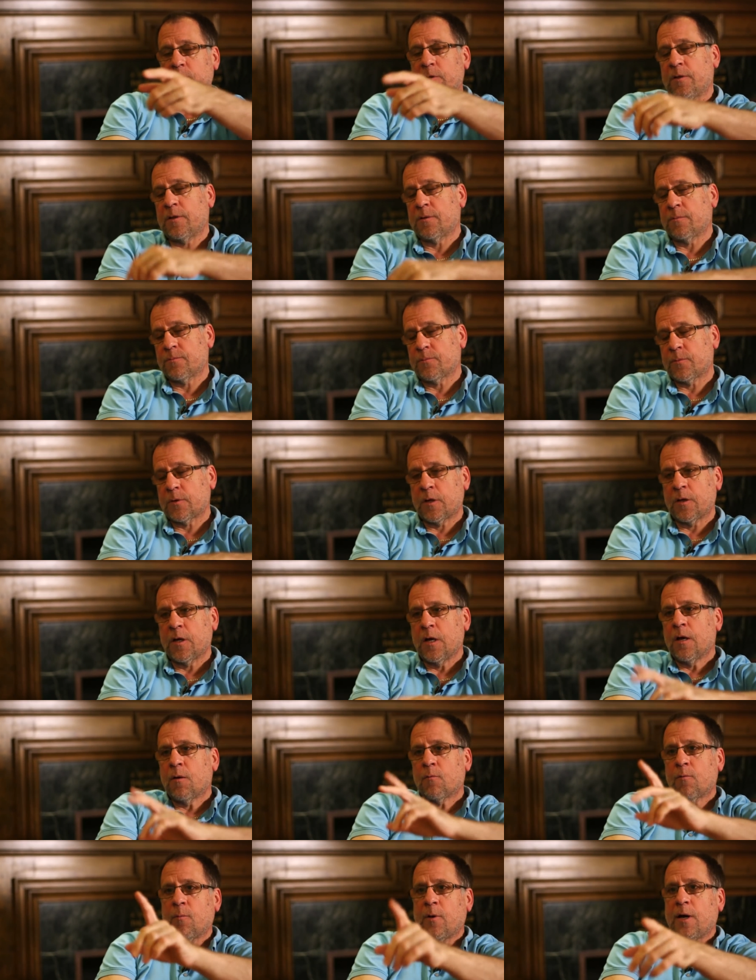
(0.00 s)
And
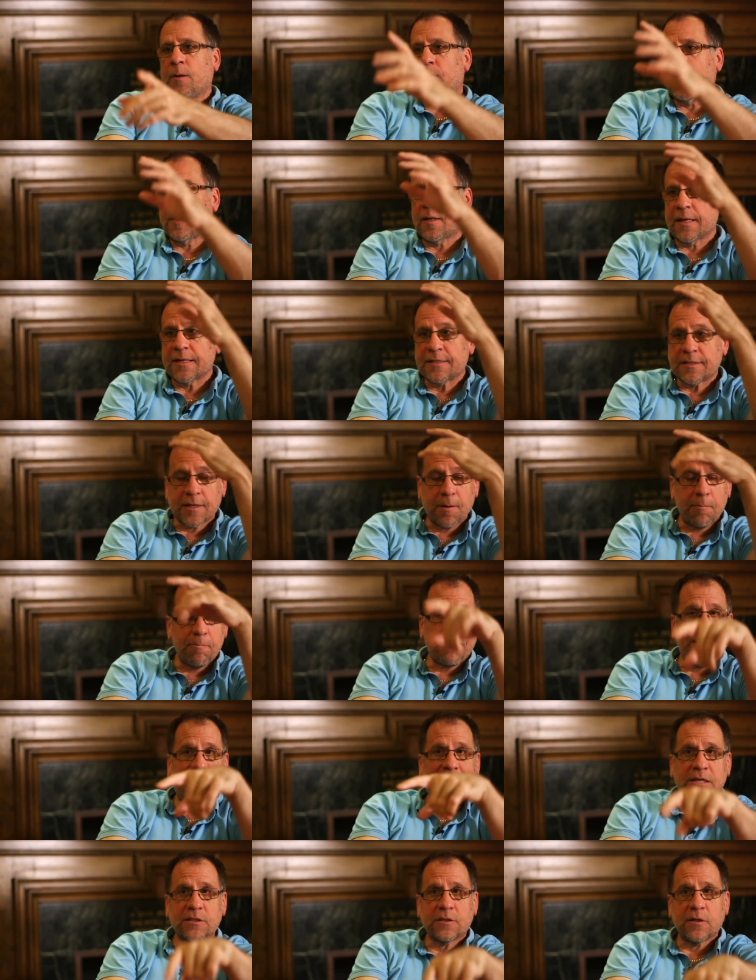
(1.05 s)
remind me, I'd like to come
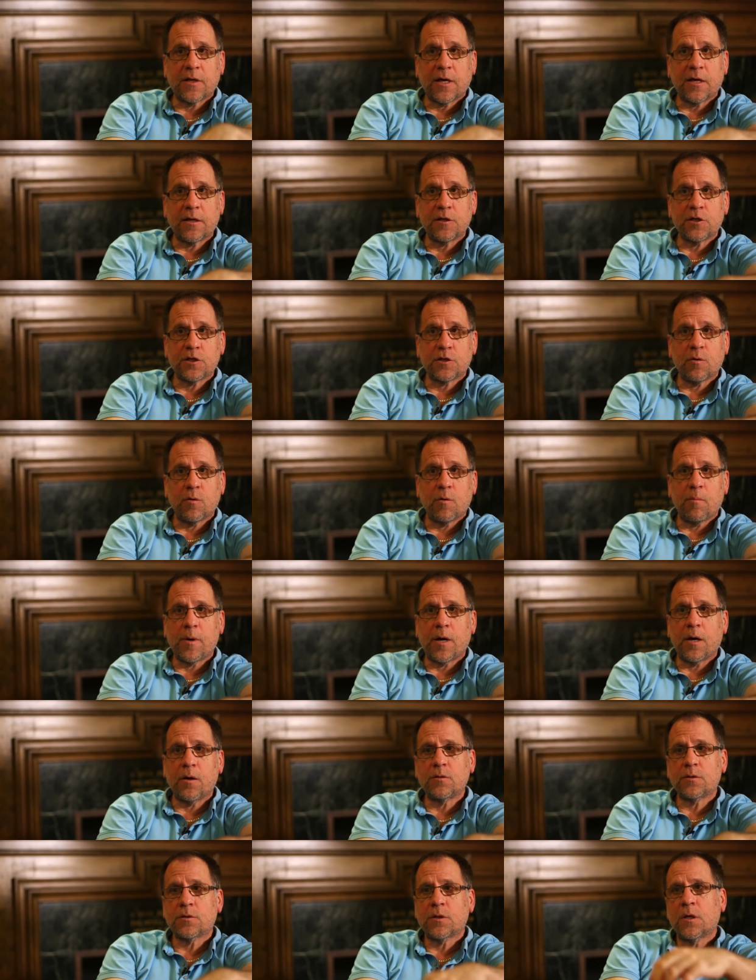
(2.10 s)
back to that issue
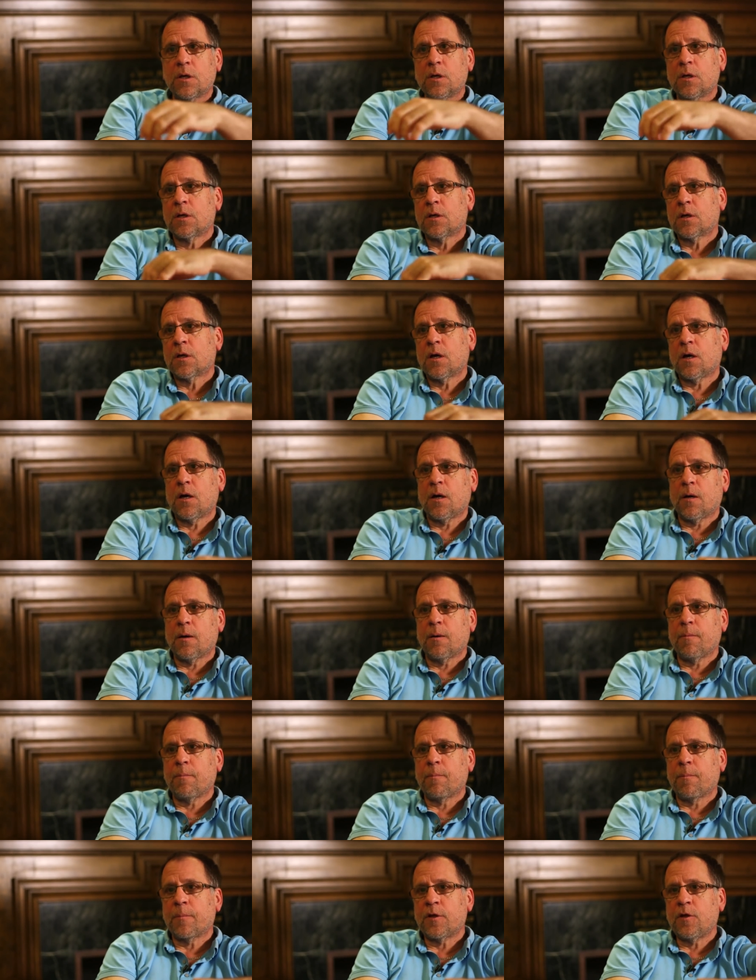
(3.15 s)
about,
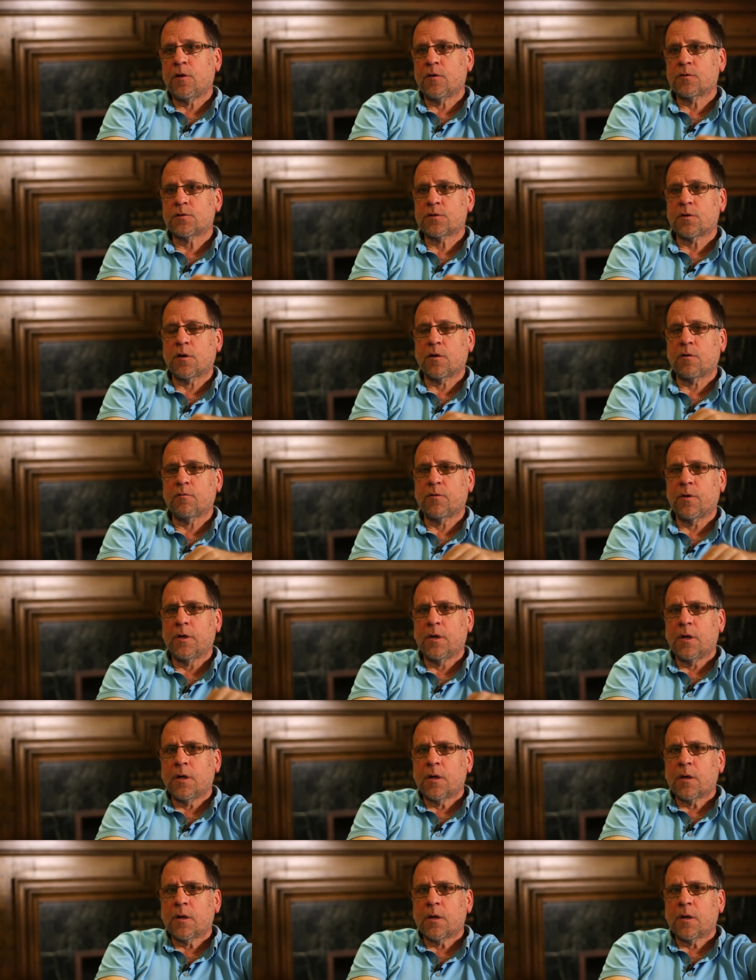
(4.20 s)
um, you know, sort of